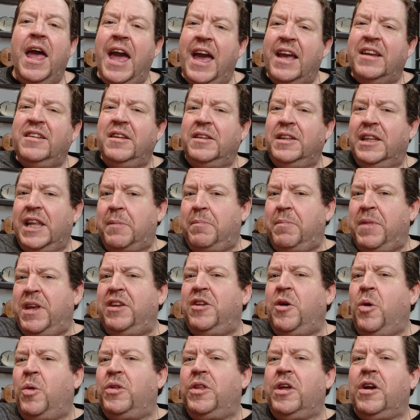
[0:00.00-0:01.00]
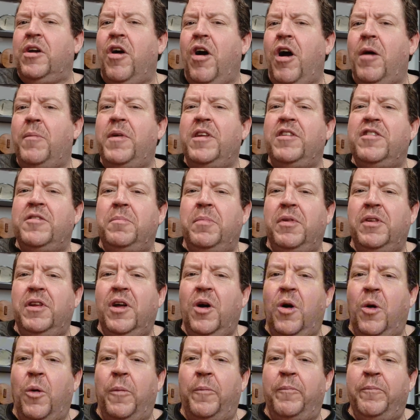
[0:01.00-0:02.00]
And let me know in the comments
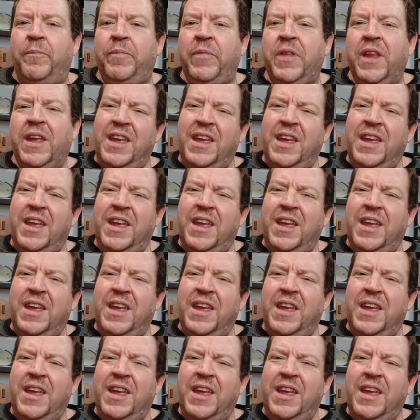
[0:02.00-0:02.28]
below,